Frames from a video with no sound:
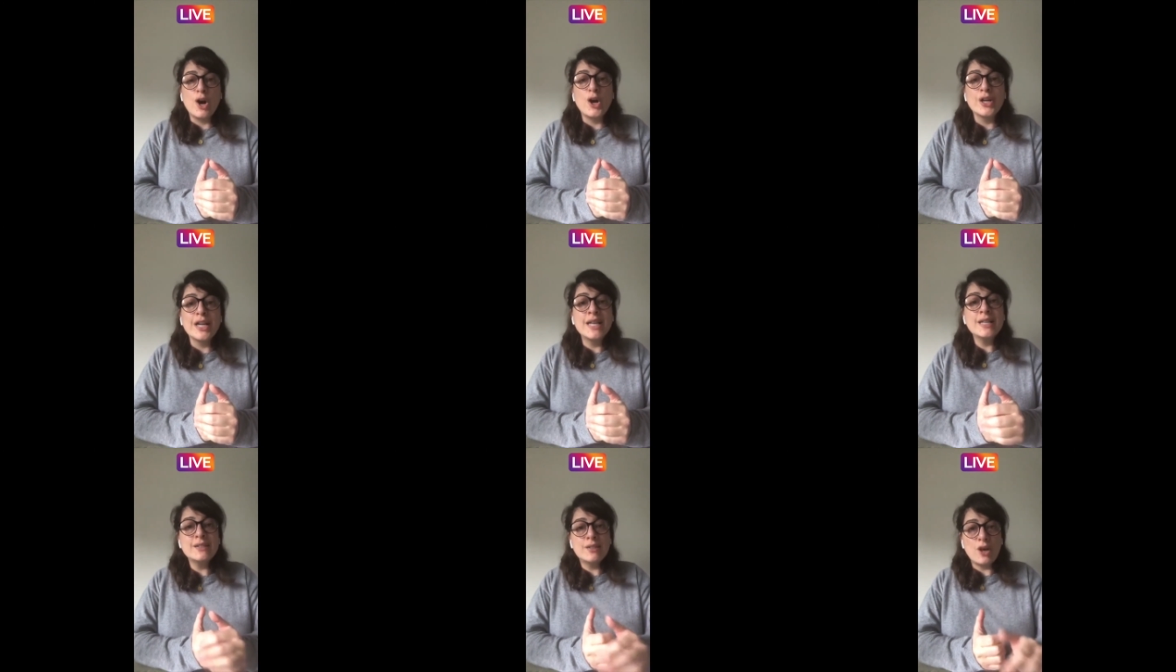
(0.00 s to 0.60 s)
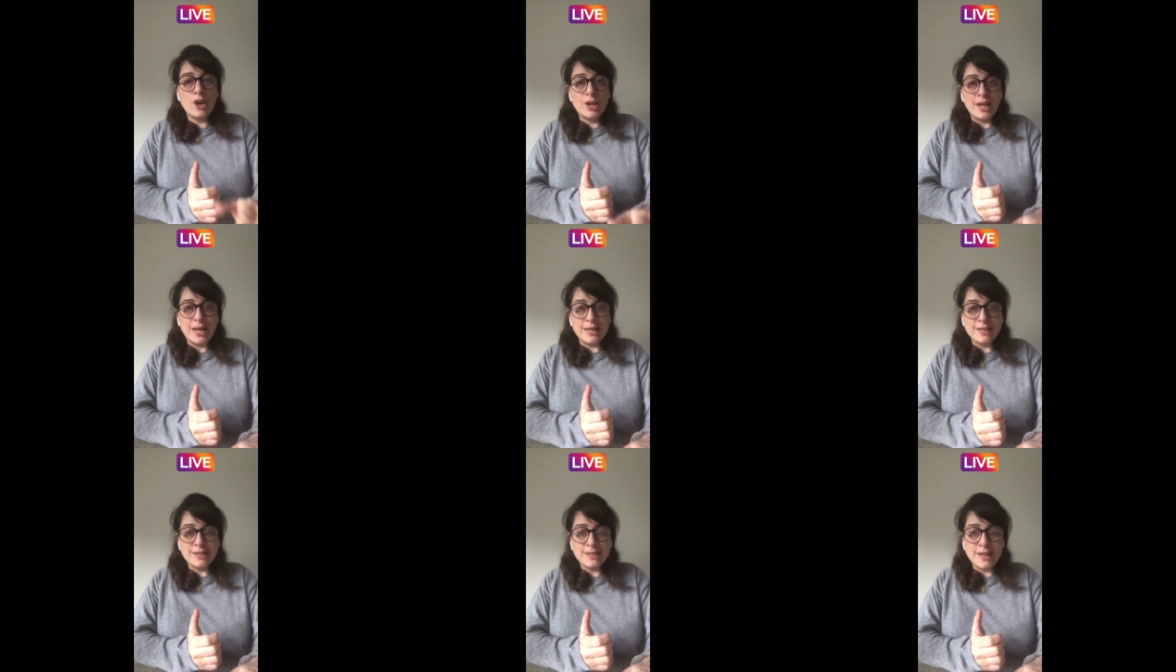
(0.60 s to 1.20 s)
on his
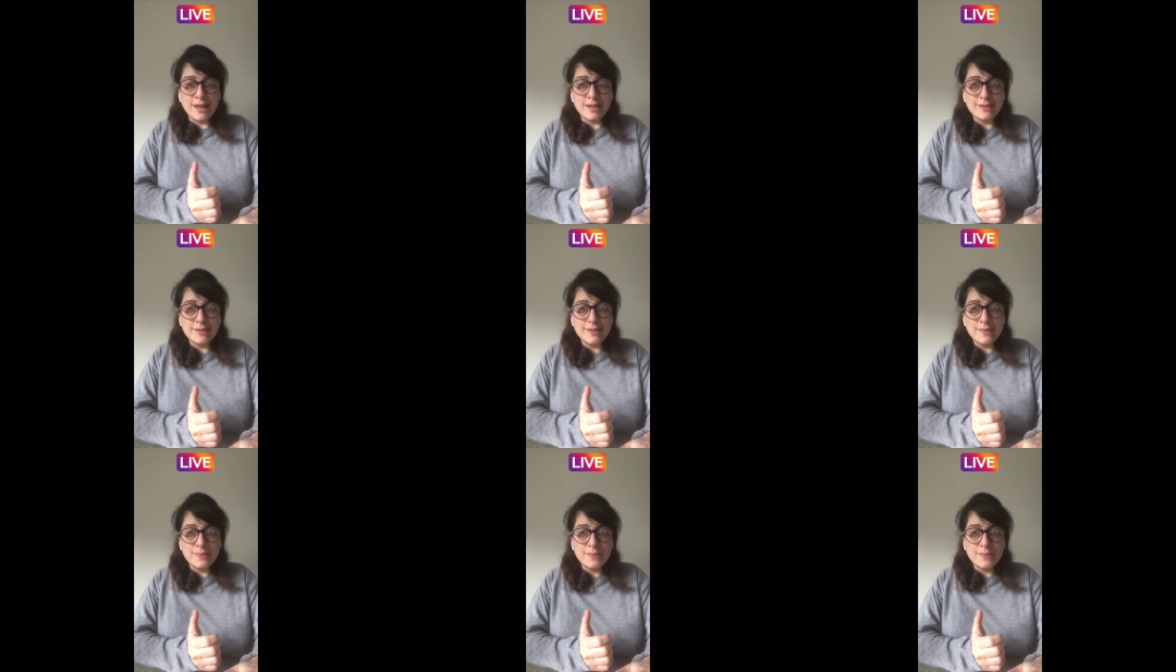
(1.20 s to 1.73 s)
online site